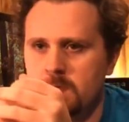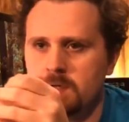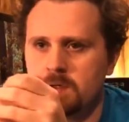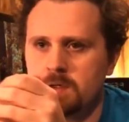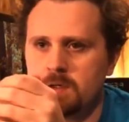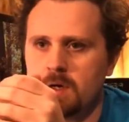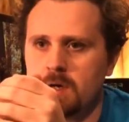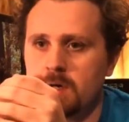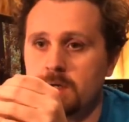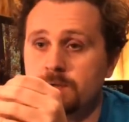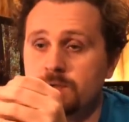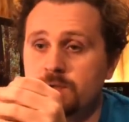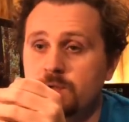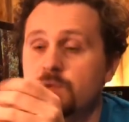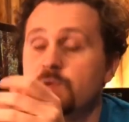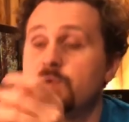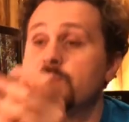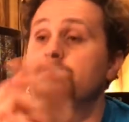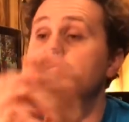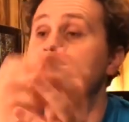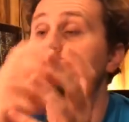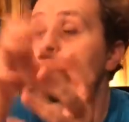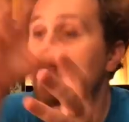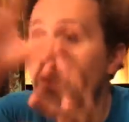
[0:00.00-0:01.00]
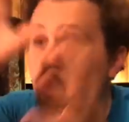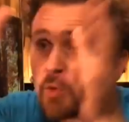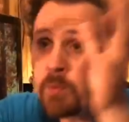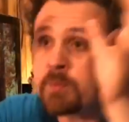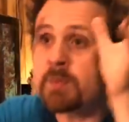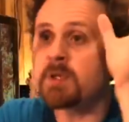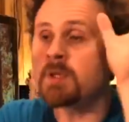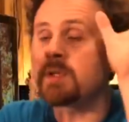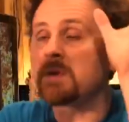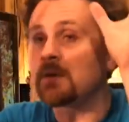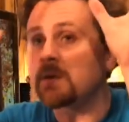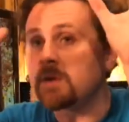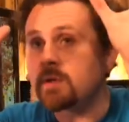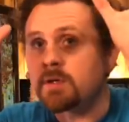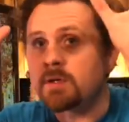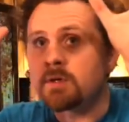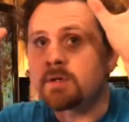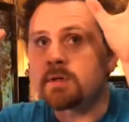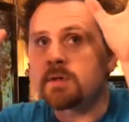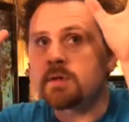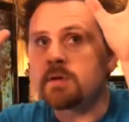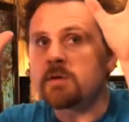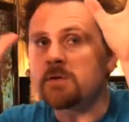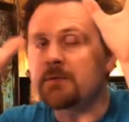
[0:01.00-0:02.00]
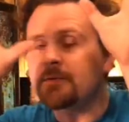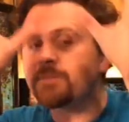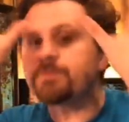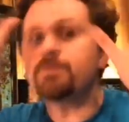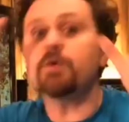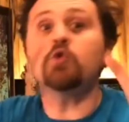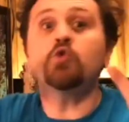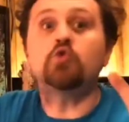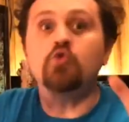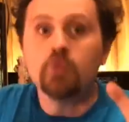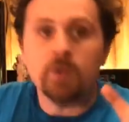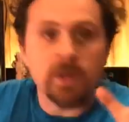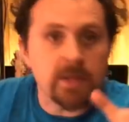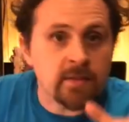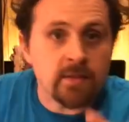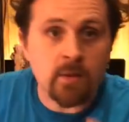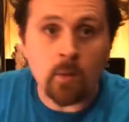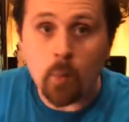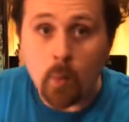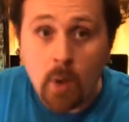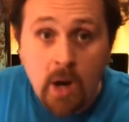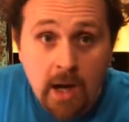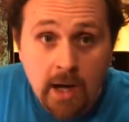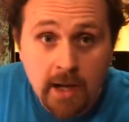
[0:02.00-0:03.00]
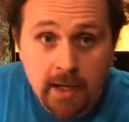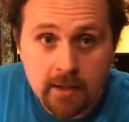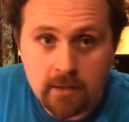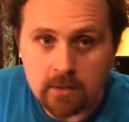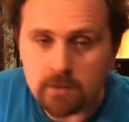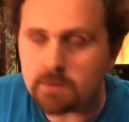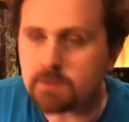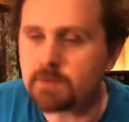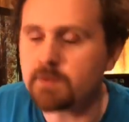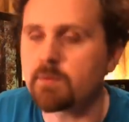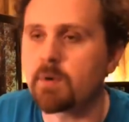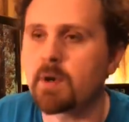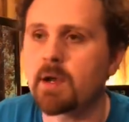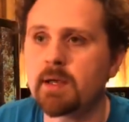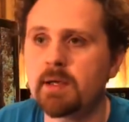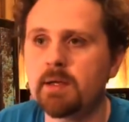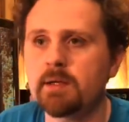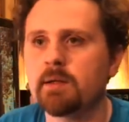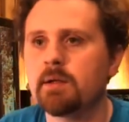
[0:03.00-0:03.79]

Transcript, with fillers: uh, to determine food in the wild, right?